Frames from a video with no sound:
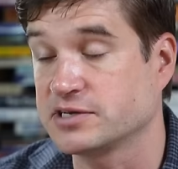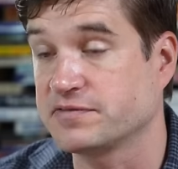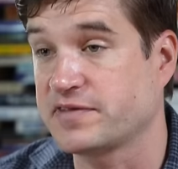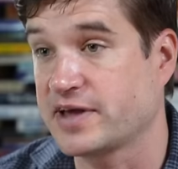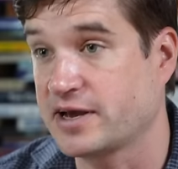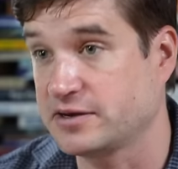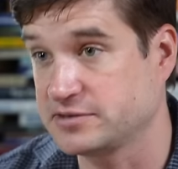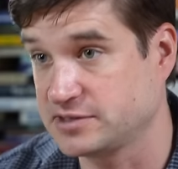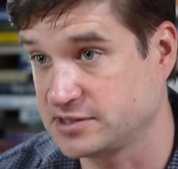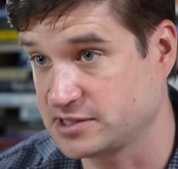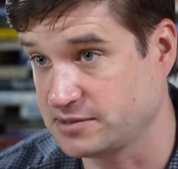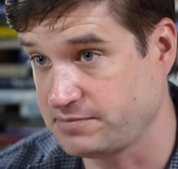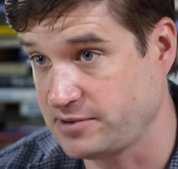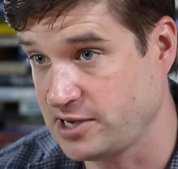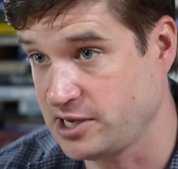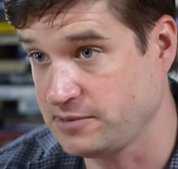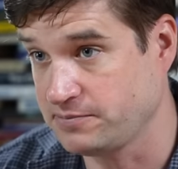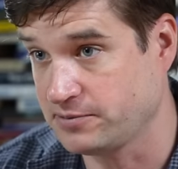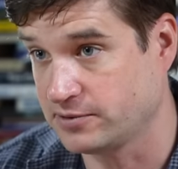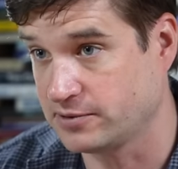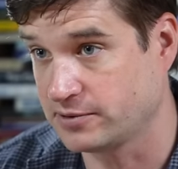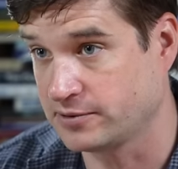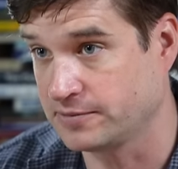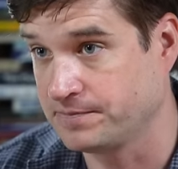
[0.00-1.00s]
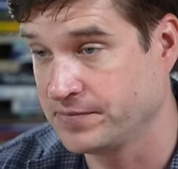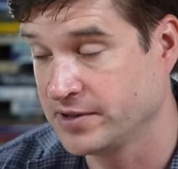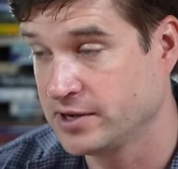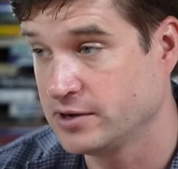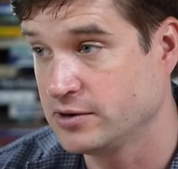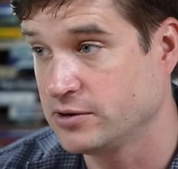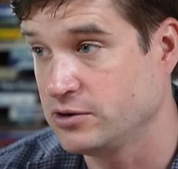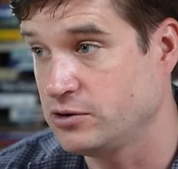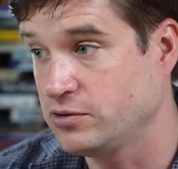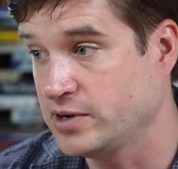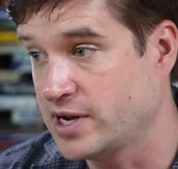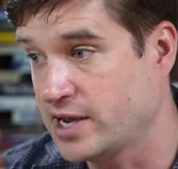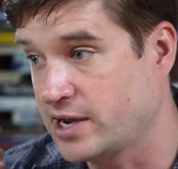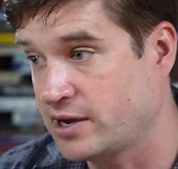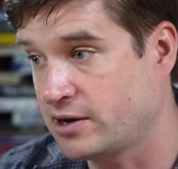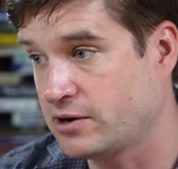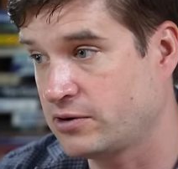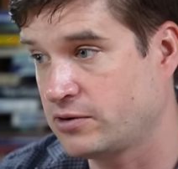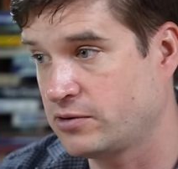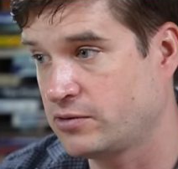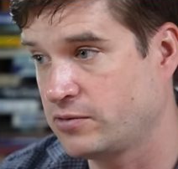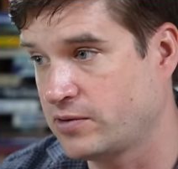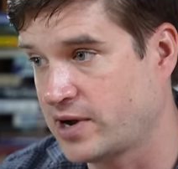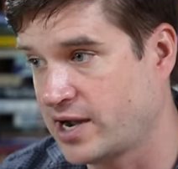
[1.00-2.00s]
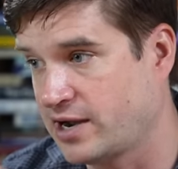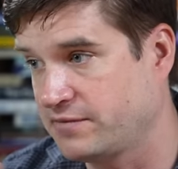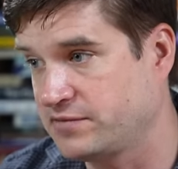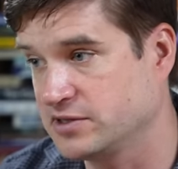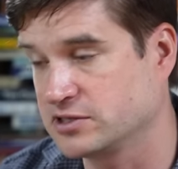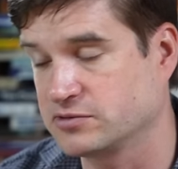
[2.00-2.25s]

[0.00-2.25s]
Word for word: thousands of people who now have this